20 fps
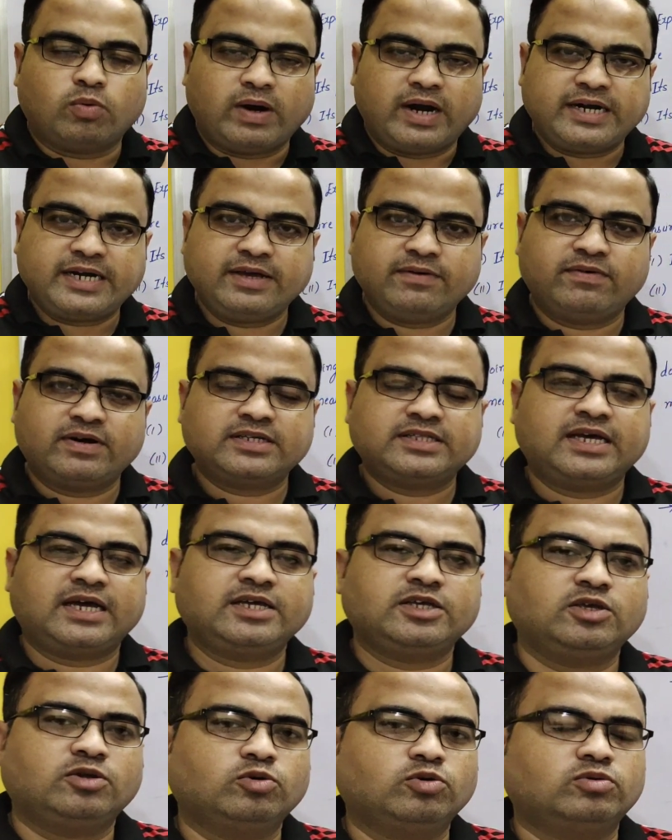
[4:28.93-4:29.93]
So whatever
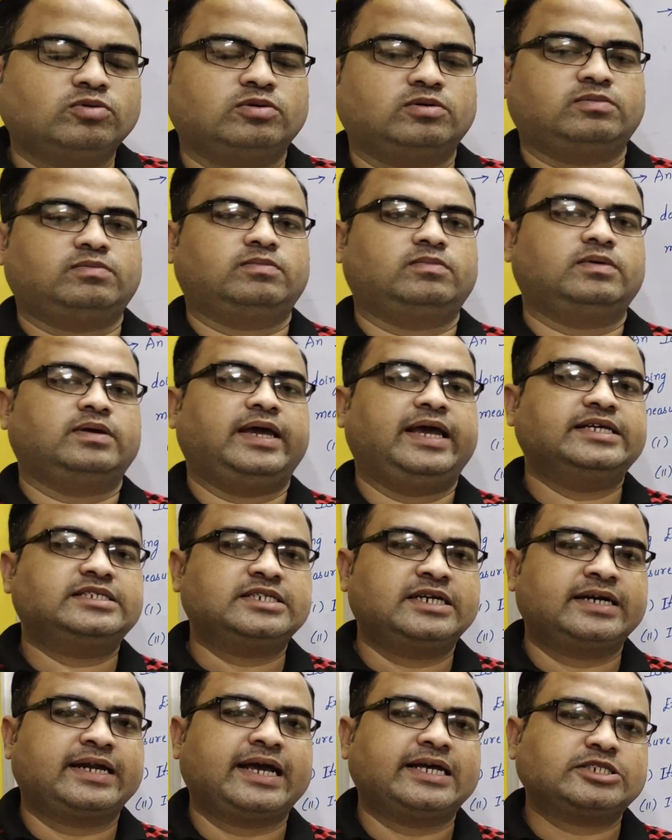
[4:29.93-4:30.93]
the
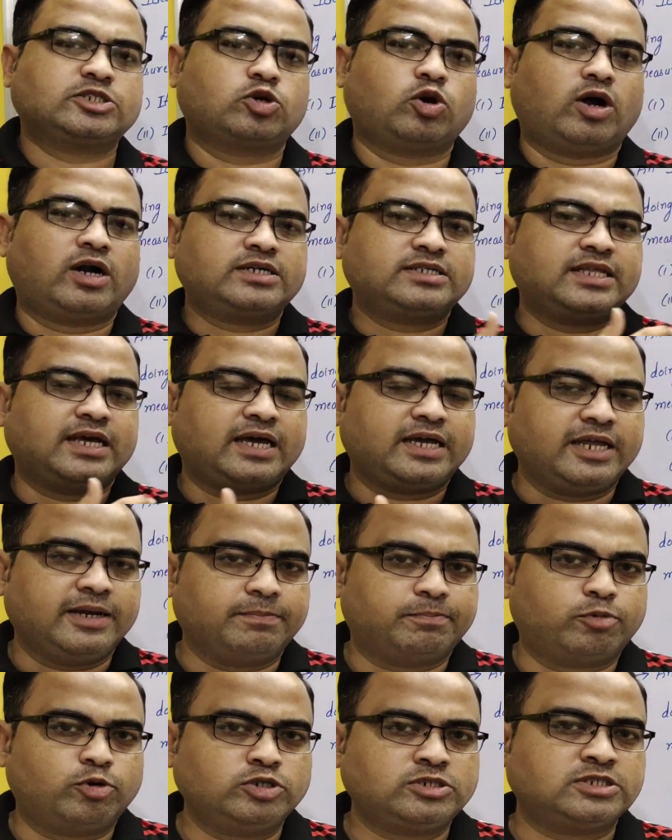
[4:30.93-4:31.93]
agent has got the
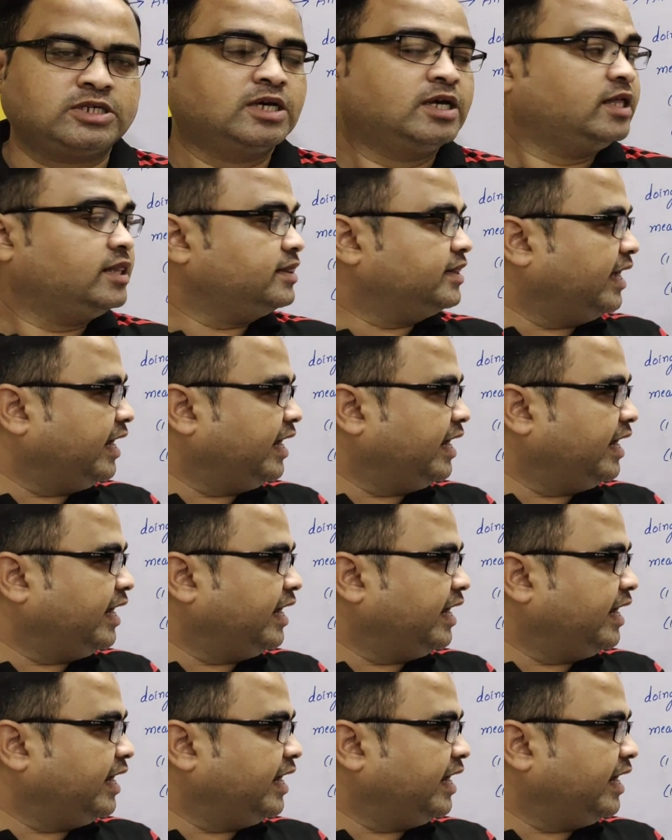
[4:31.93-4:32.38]
inputs,